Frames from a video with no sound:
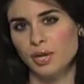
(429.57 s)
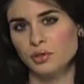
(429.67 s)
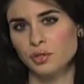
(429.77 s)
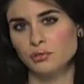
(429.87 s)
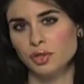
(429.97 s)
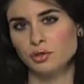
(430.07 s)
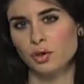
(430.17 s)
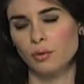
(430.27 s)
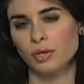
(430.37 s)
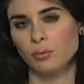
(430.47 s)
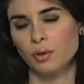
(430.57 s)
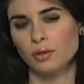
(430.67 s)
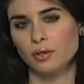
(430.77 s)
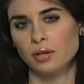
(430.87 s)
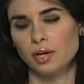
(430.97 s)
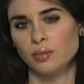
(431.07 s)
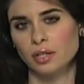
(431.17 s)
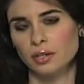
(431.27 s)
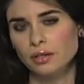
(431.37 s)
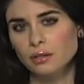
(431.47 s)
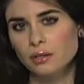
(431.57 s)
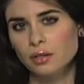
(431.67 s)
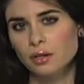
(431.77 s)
pension funds going broke in the coming years?